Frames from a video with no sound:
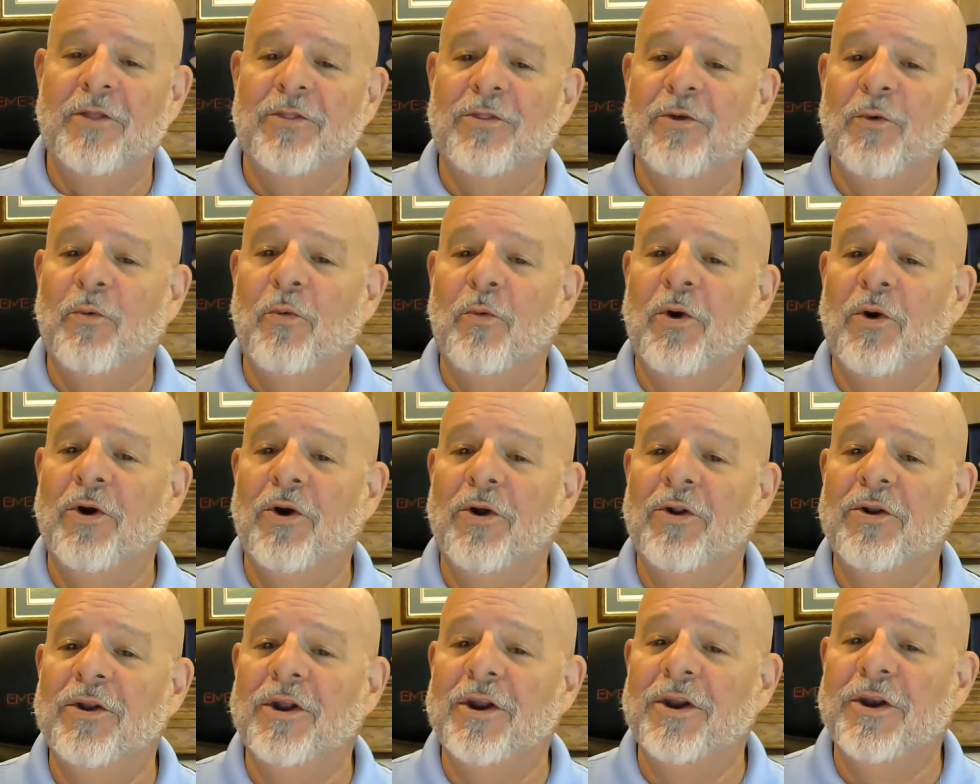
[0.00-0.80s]
"the
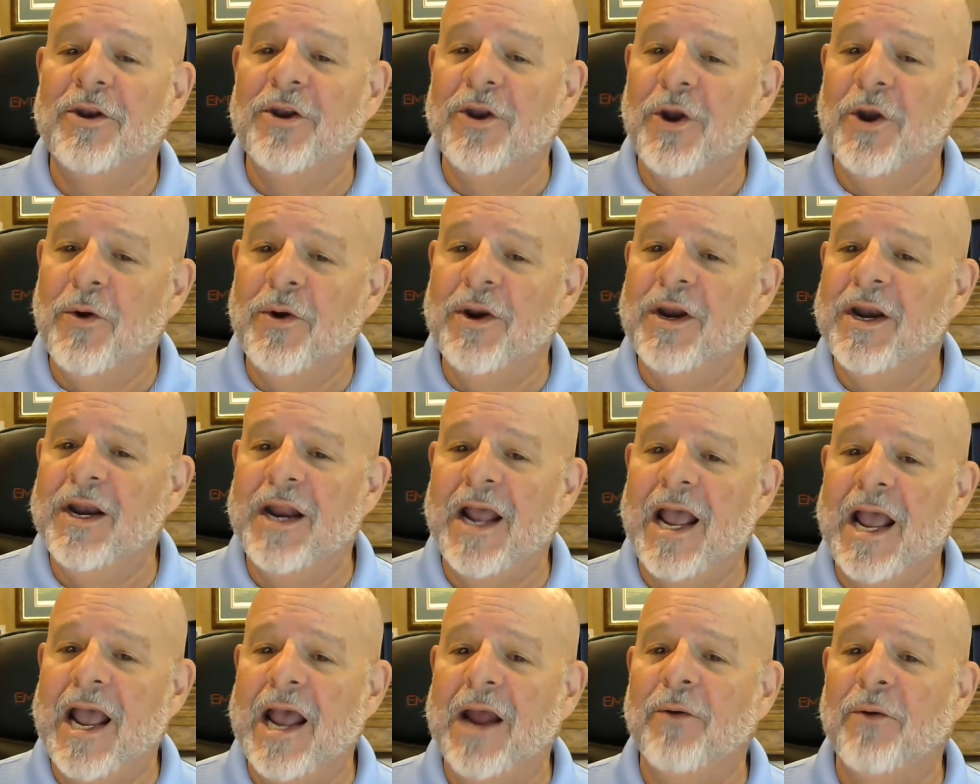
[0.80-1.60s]
world
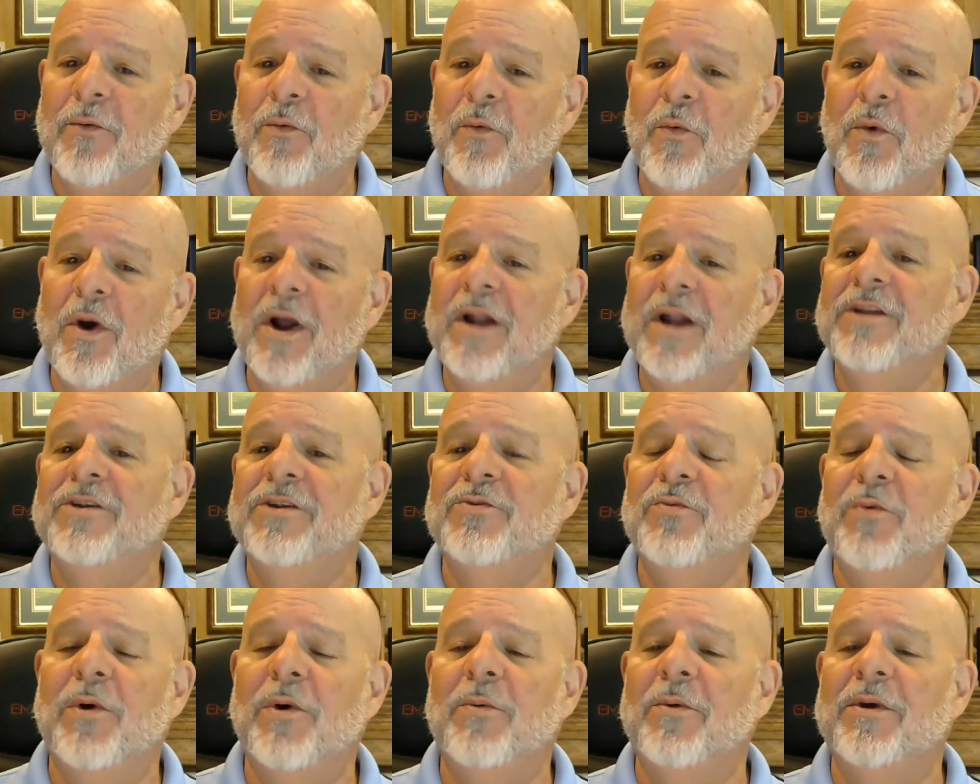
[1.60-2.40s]
noted at
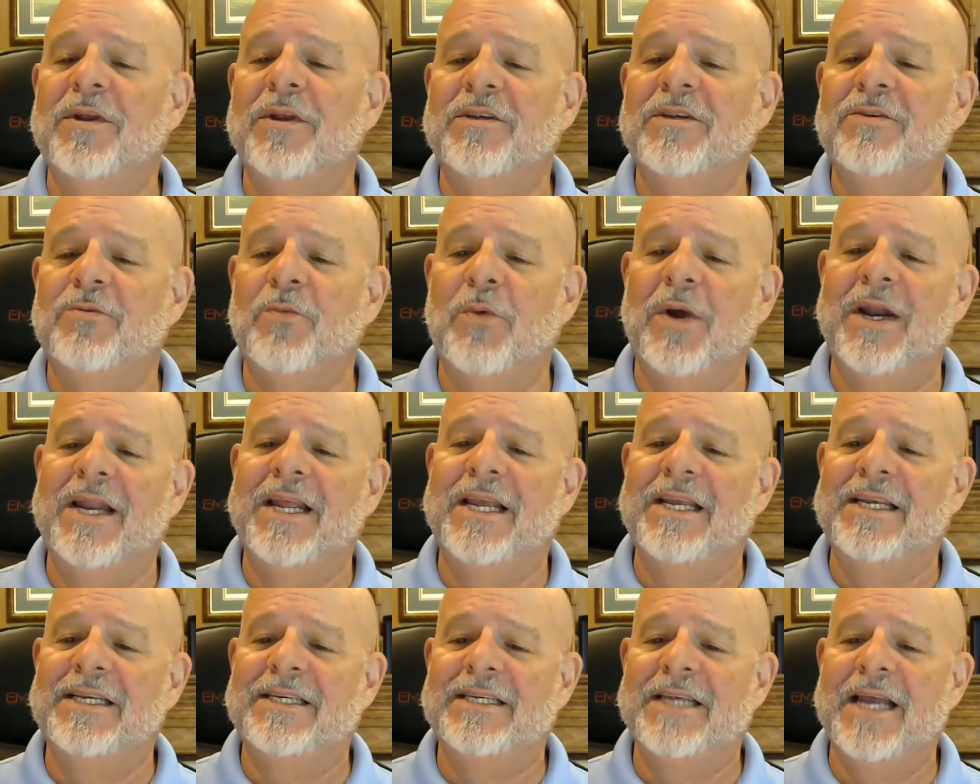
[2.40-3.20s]
once what
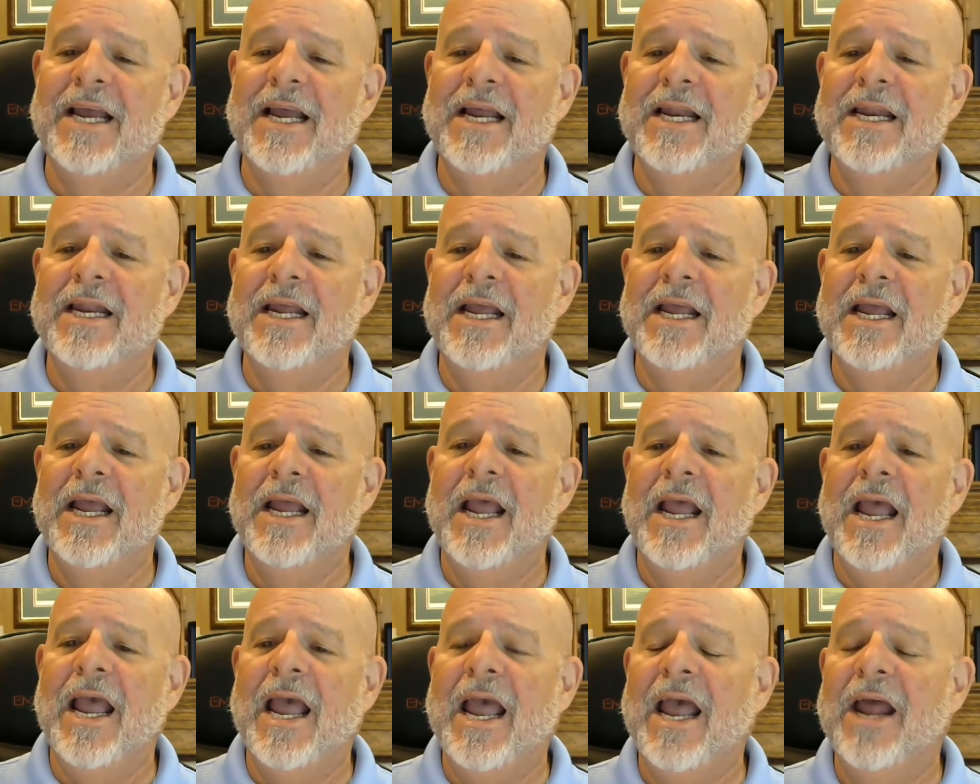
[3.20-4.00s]
he said
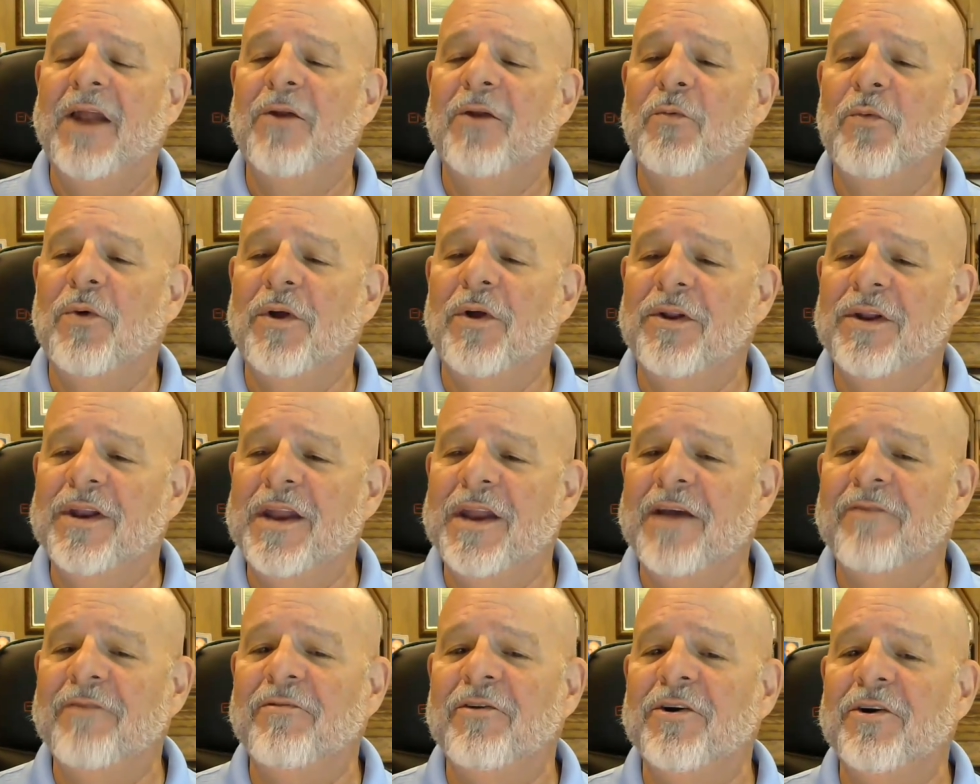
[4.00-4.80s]
and will
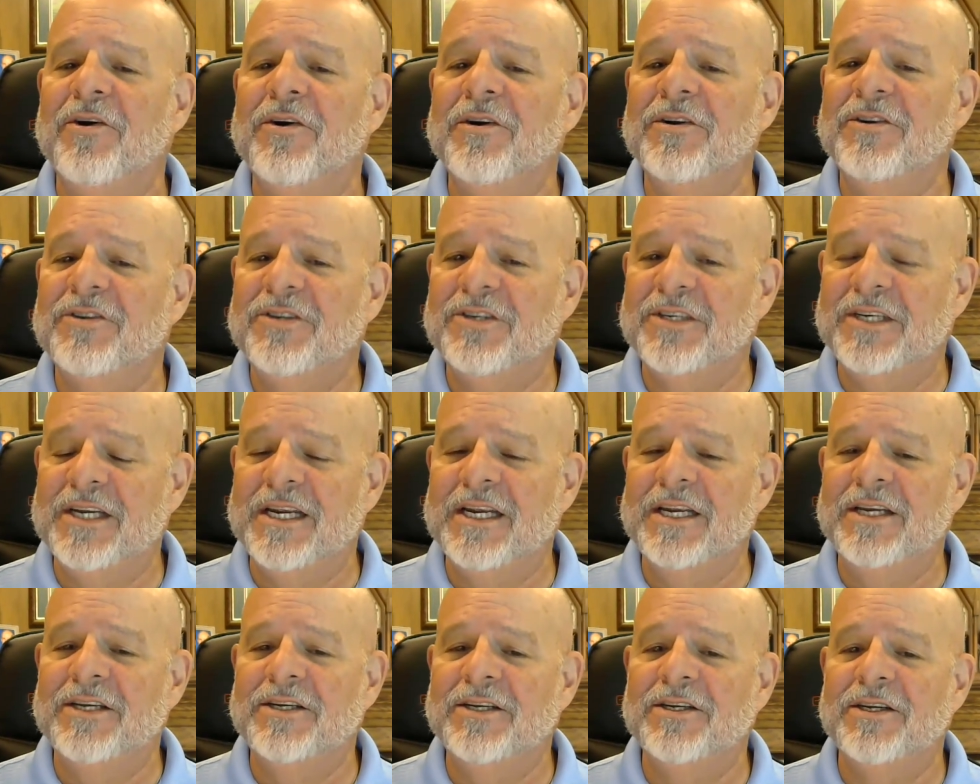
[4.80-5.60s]
never
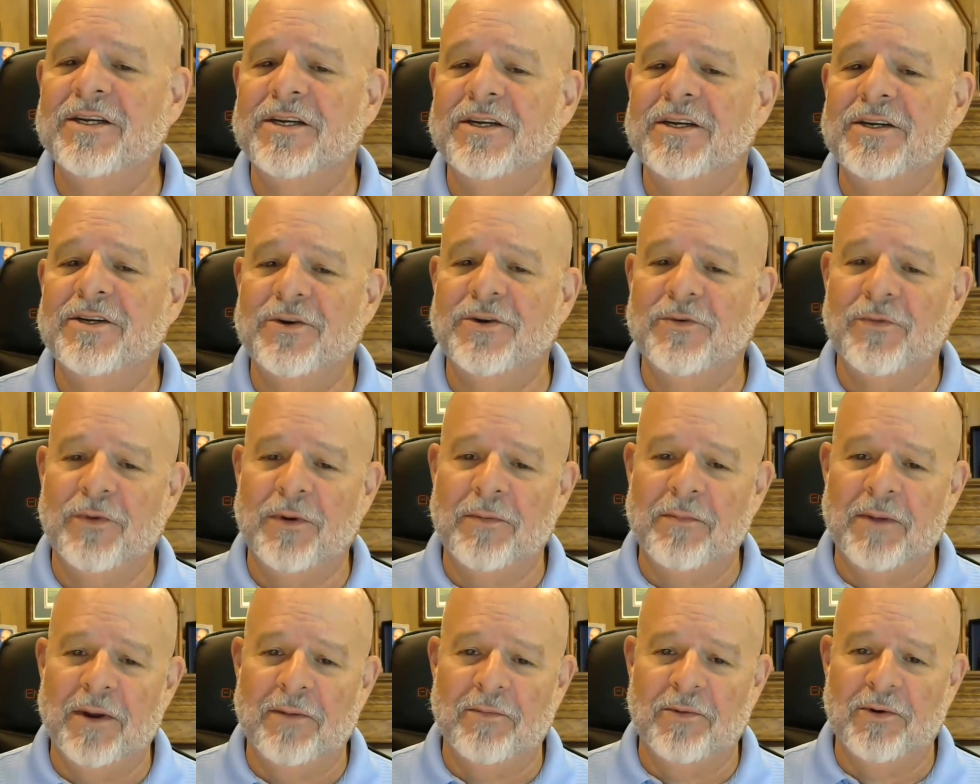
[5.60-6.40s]
cease to
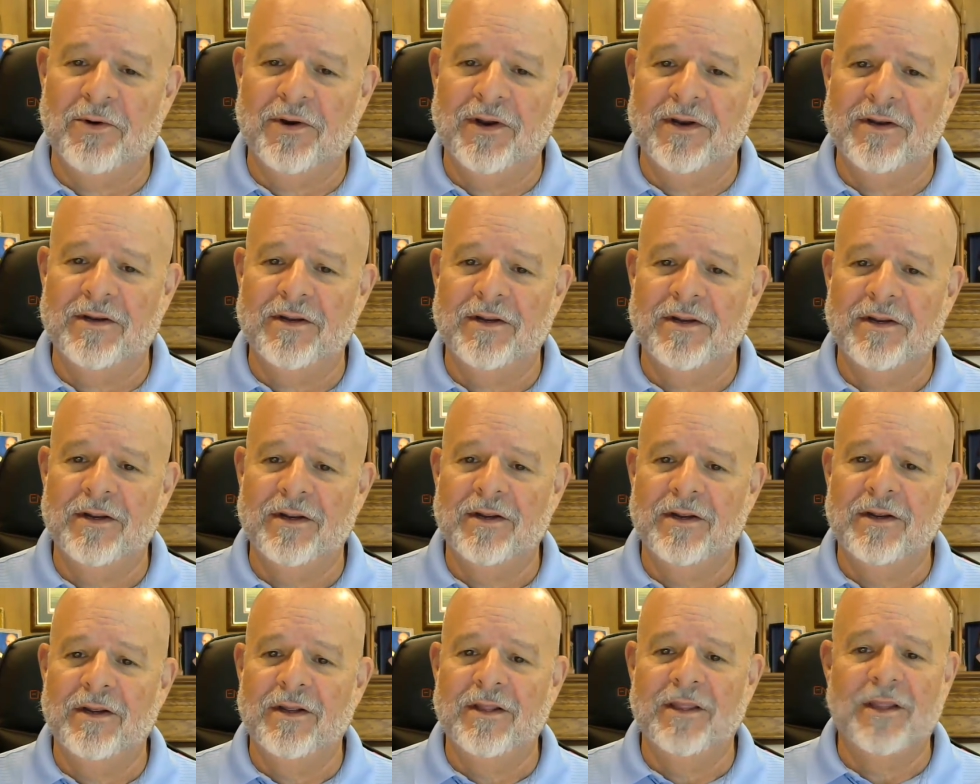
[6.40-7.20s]
remember it."
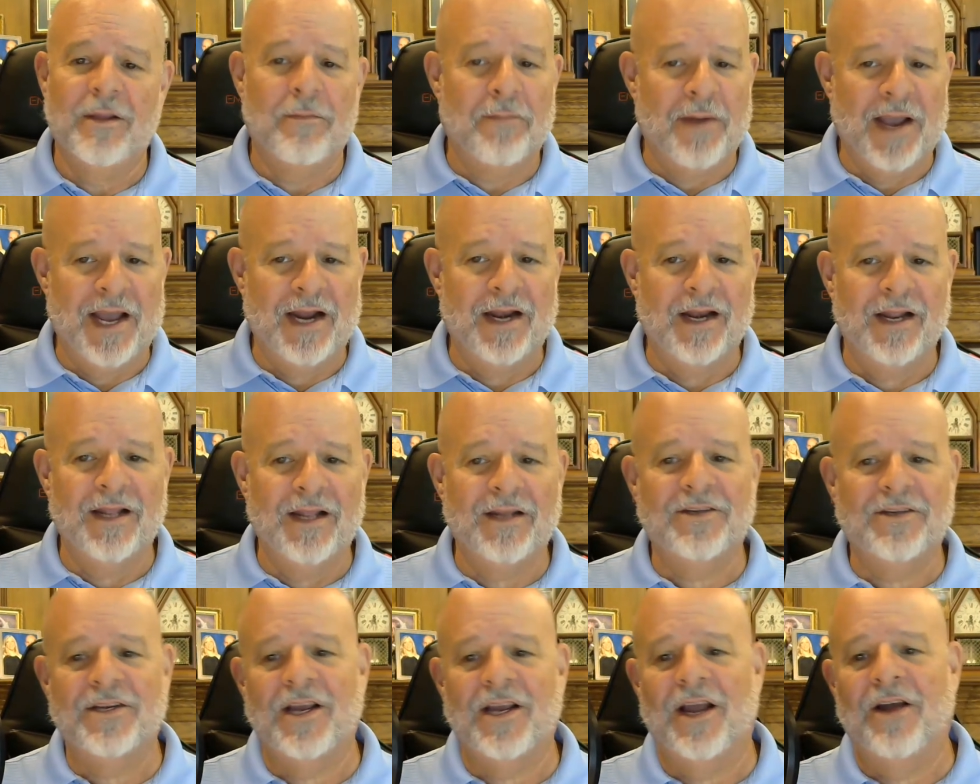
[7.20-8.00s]
The battle
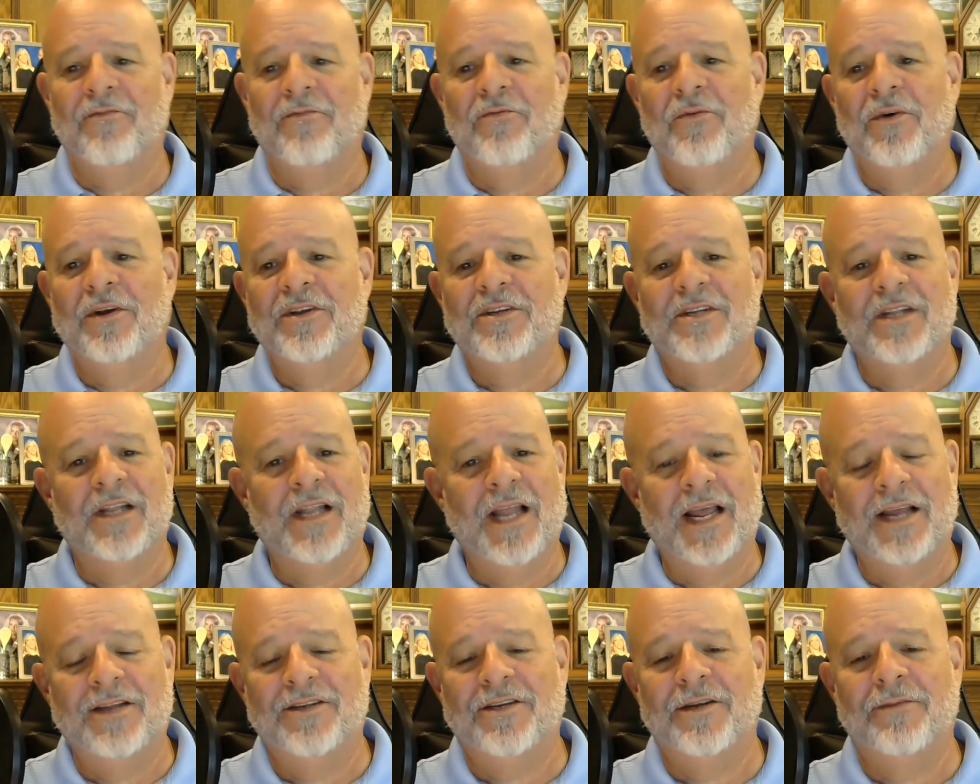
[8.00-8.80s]
itself was
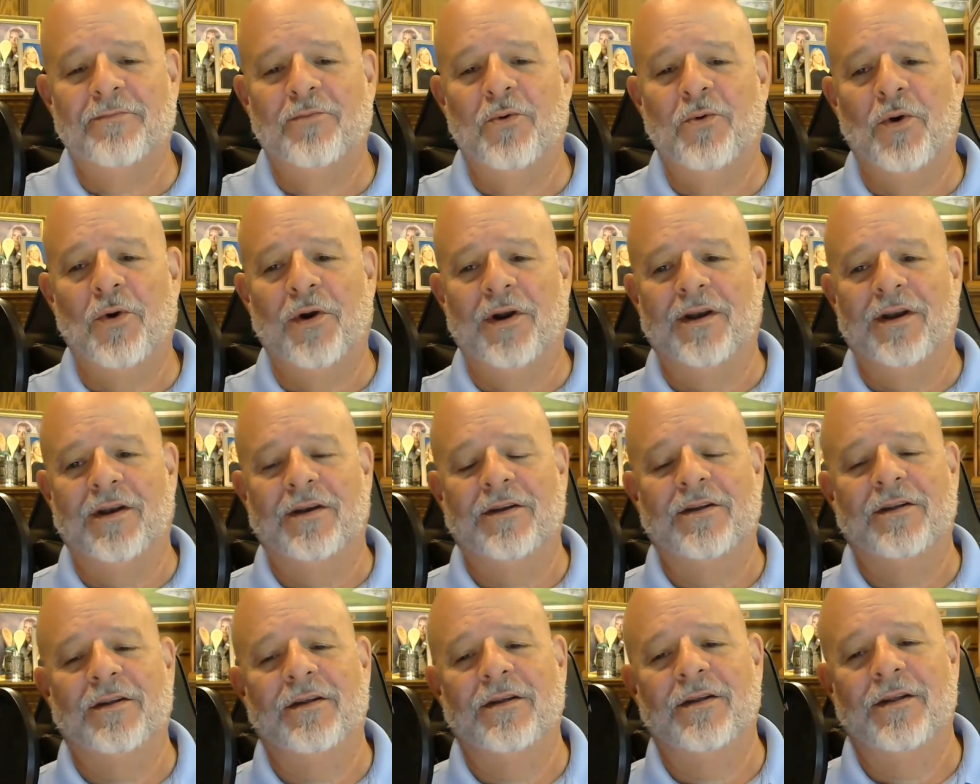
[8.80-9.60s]
less
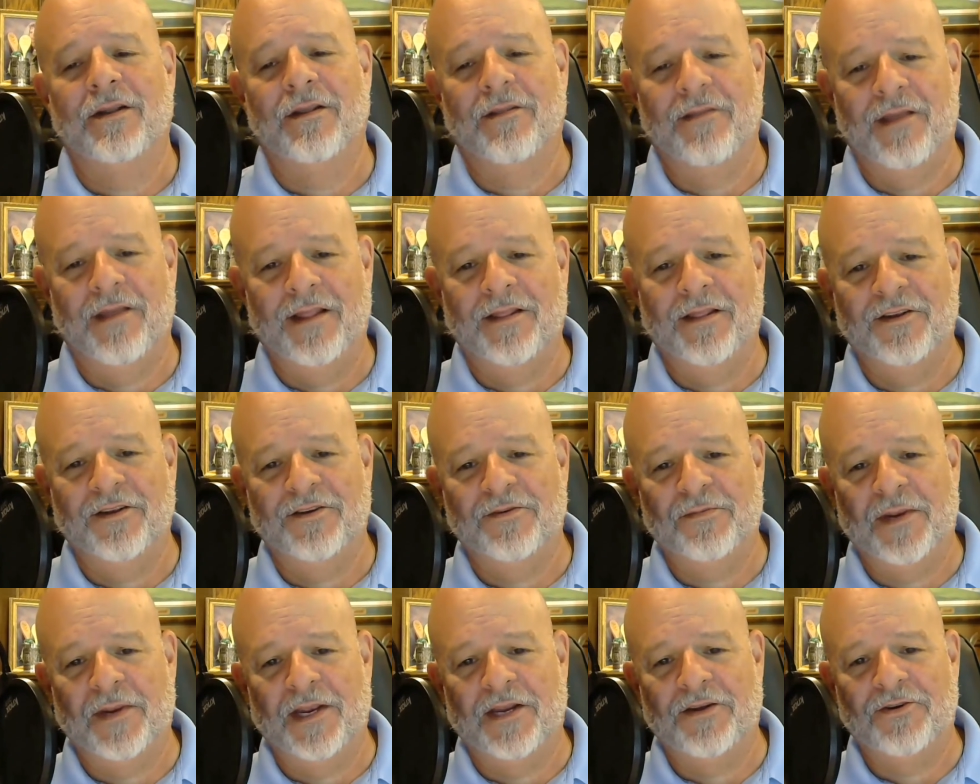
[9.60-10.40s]
important than the
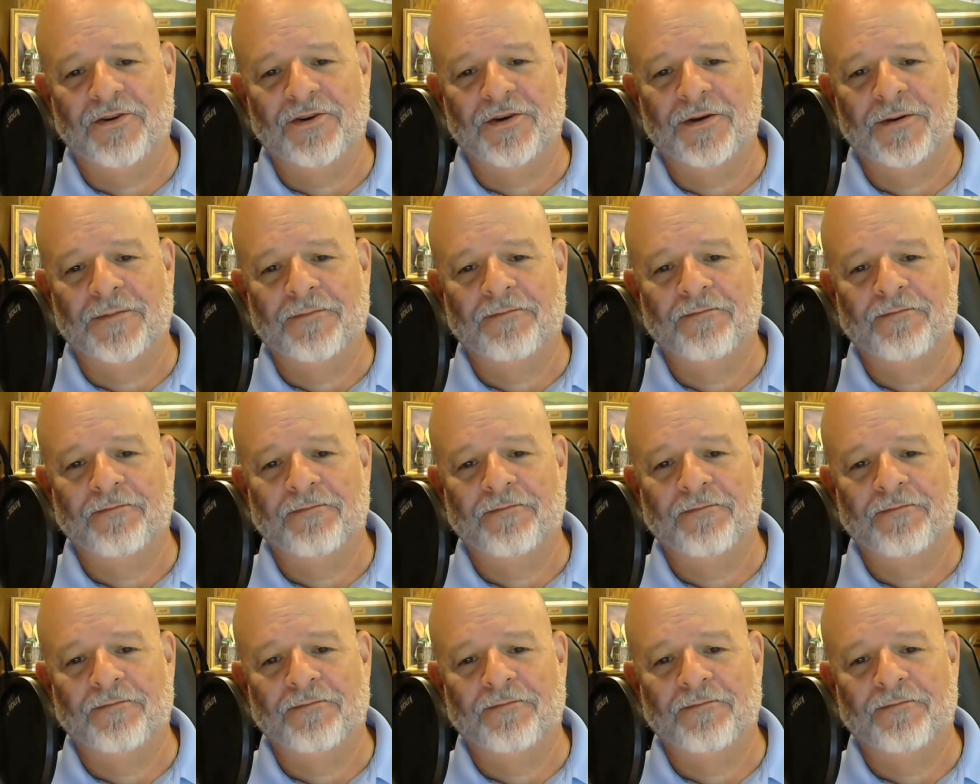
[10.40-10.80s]
speech.